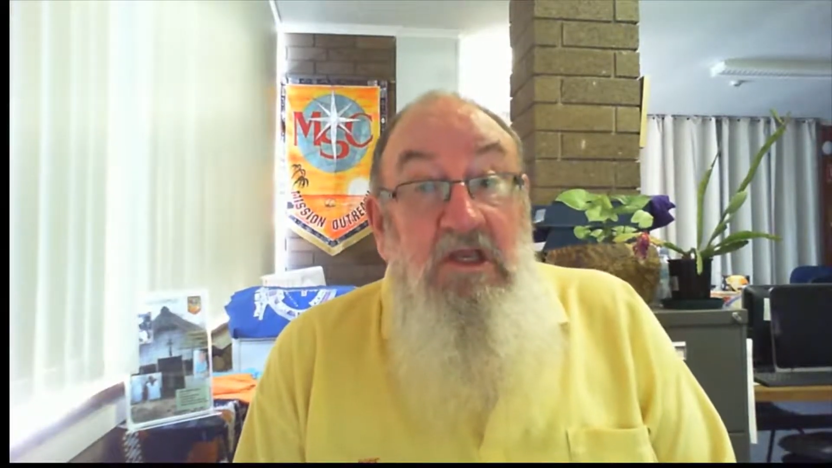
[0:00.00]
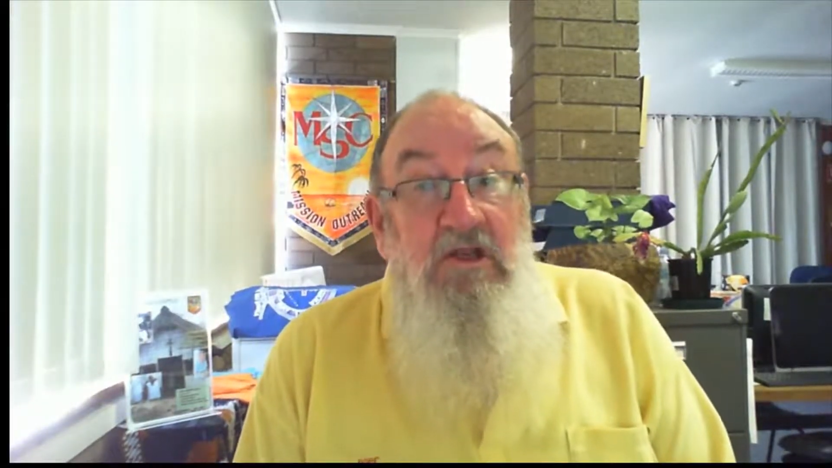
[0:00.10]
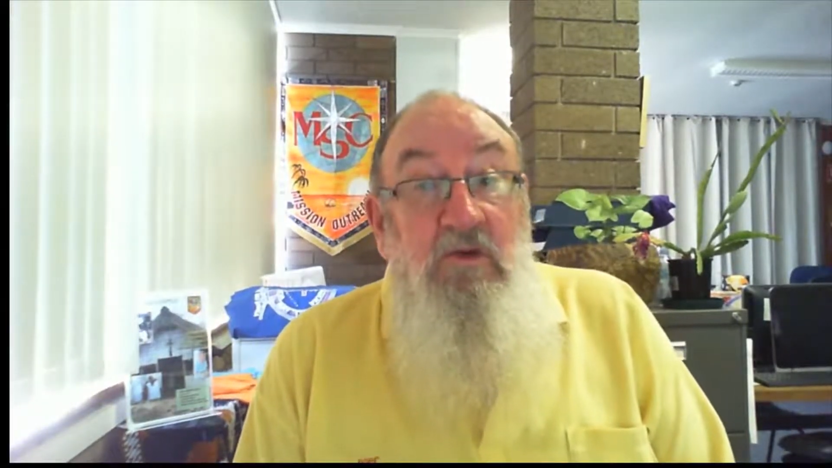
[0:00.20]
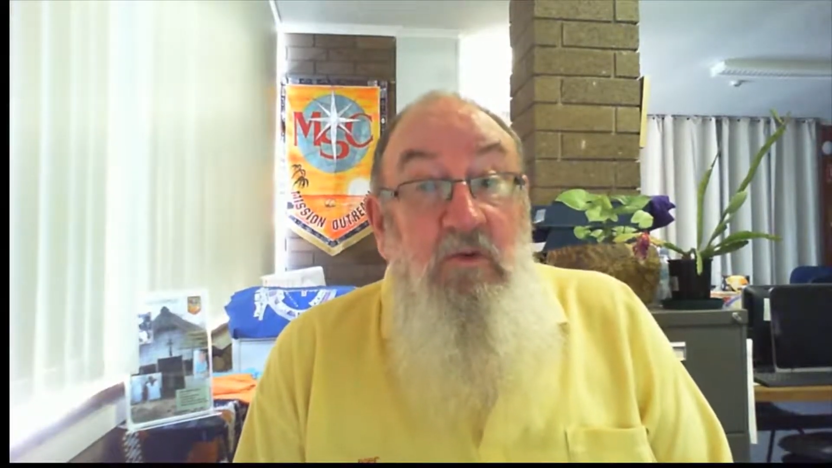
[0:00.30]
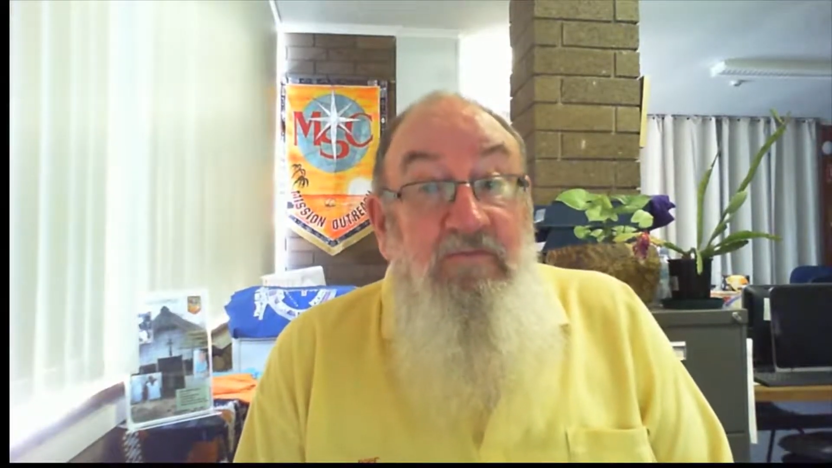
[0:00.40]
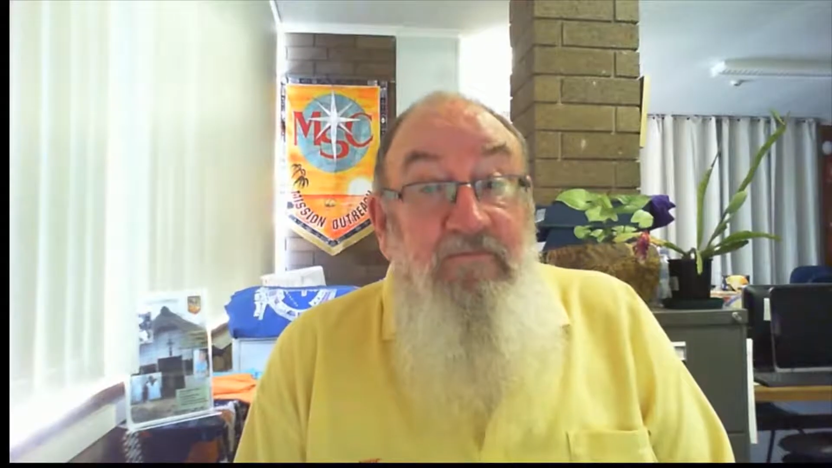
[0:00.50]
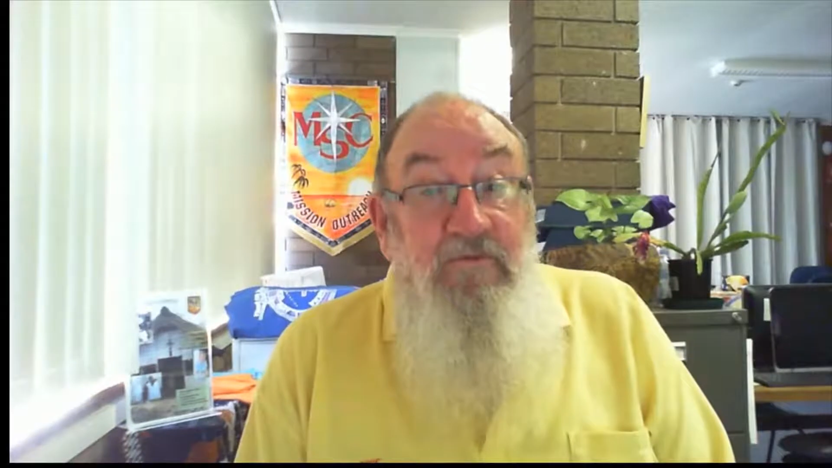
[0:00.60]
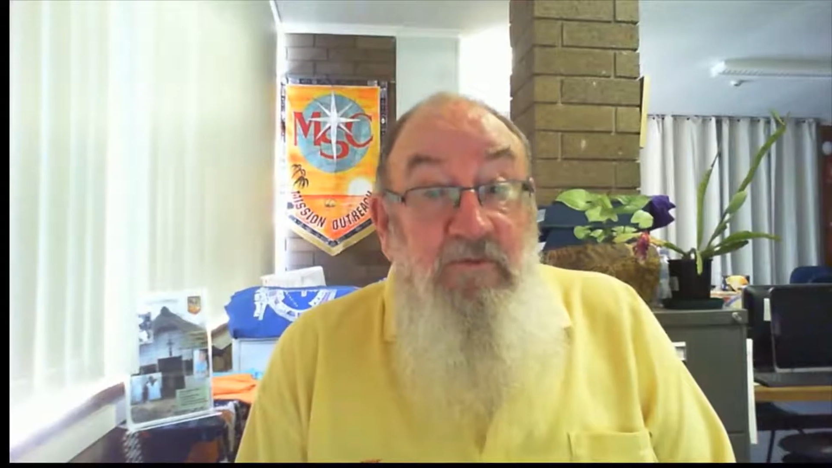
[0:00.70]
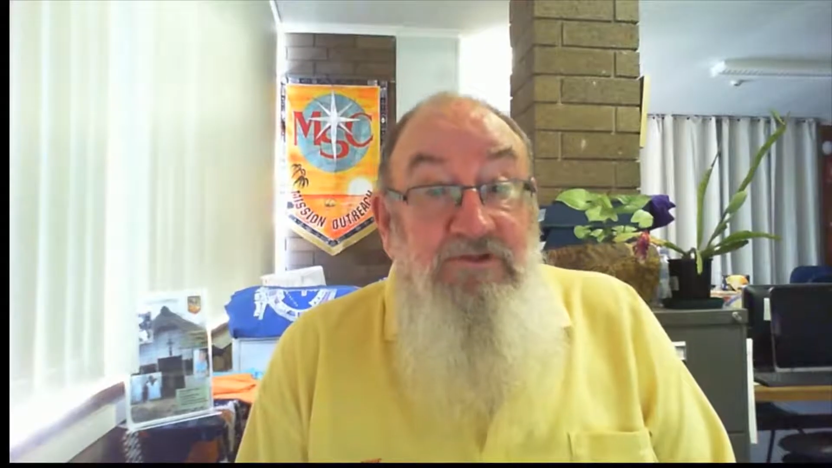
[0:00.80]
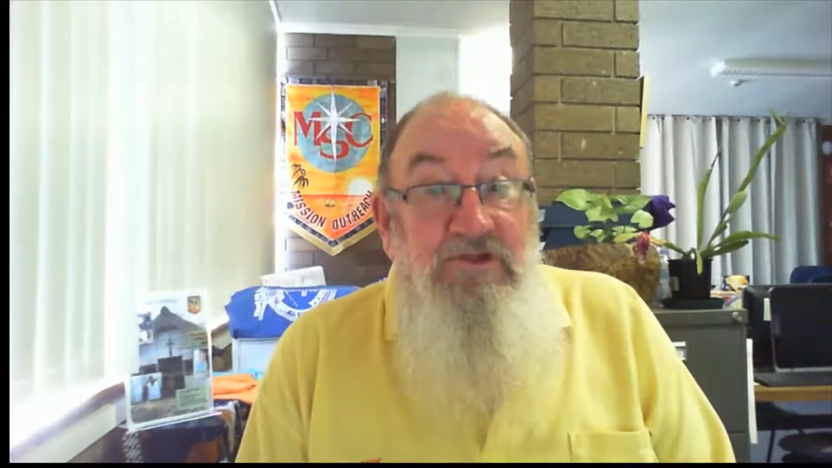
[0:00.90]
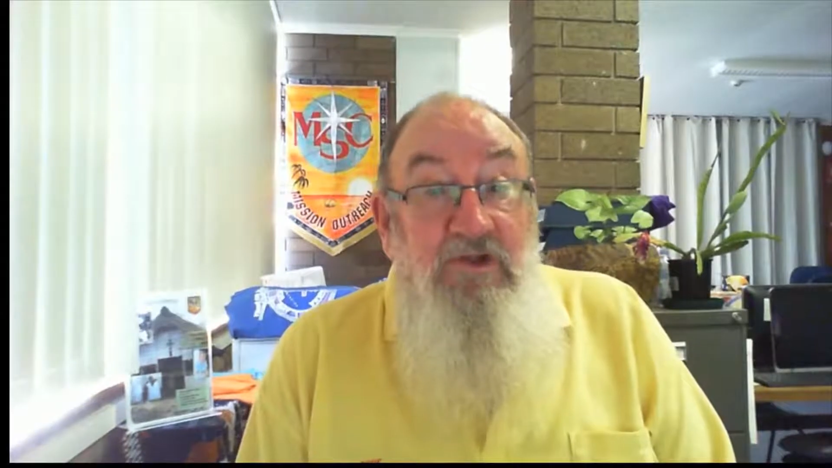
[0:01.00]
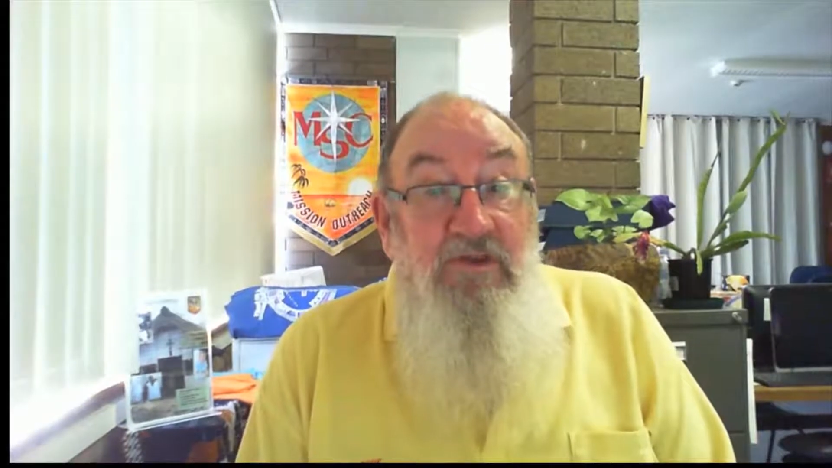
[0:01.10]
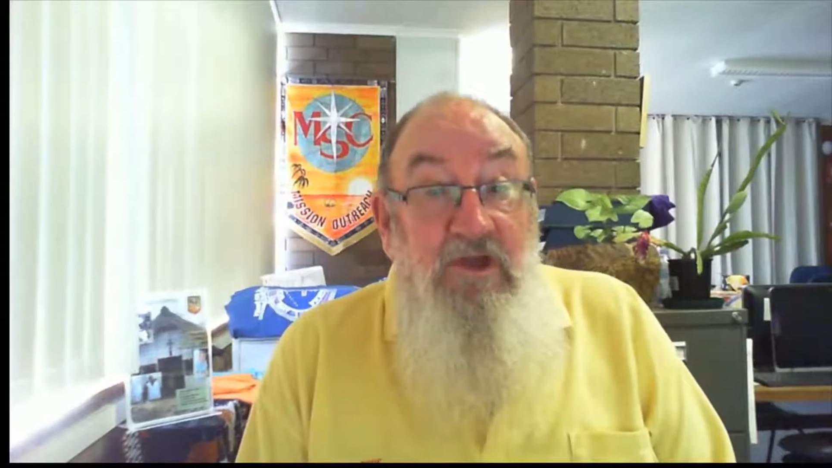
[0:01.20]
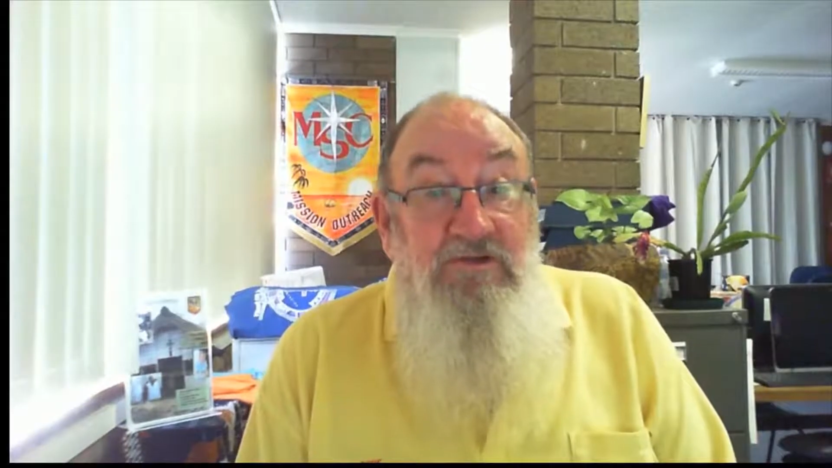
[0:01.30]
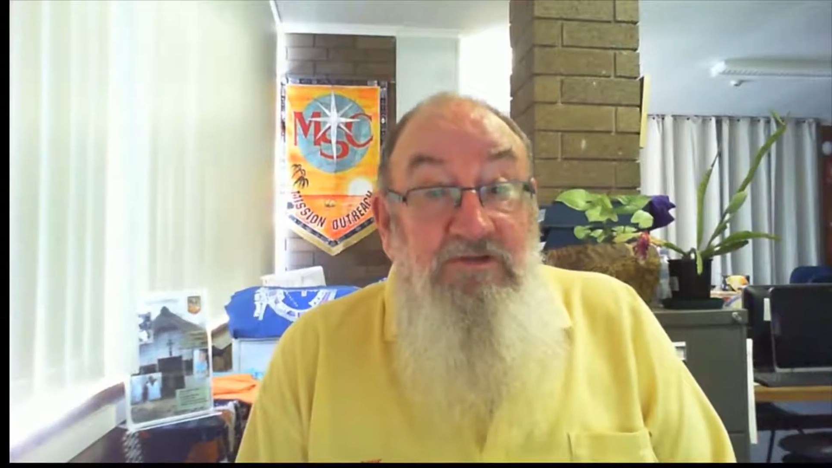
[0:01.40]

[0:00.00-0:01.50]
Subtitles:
her influence on those